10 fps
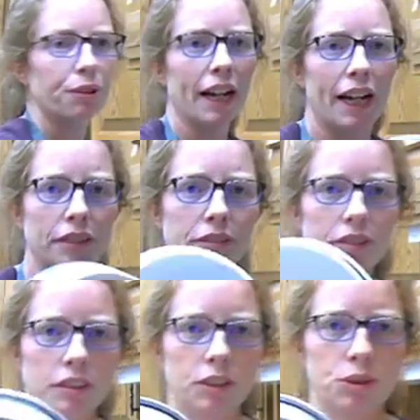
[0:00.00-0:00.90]
have
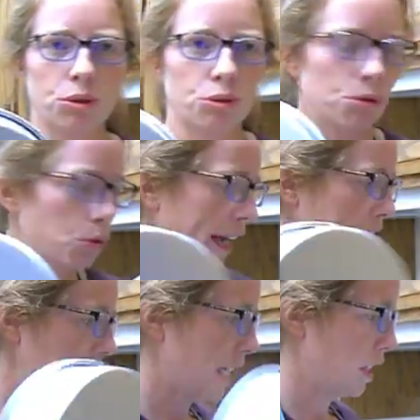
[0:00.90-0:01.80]
2
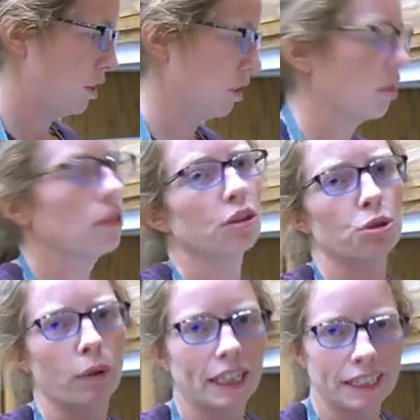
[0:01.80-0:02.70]
8-inch
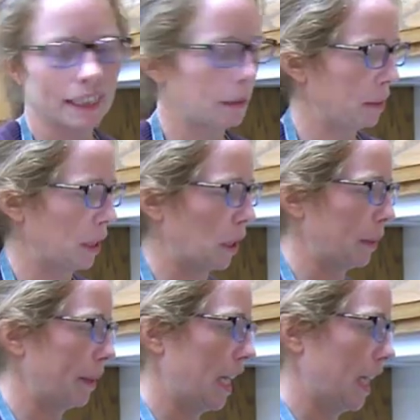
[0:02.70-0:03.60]
20
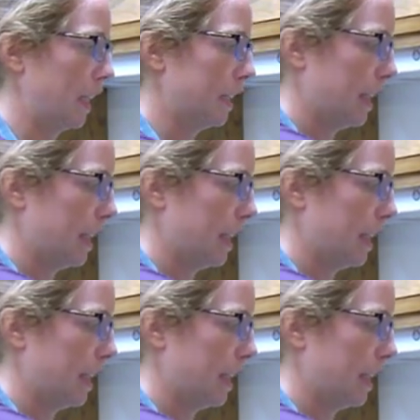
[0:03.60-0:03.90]
centimeter pans.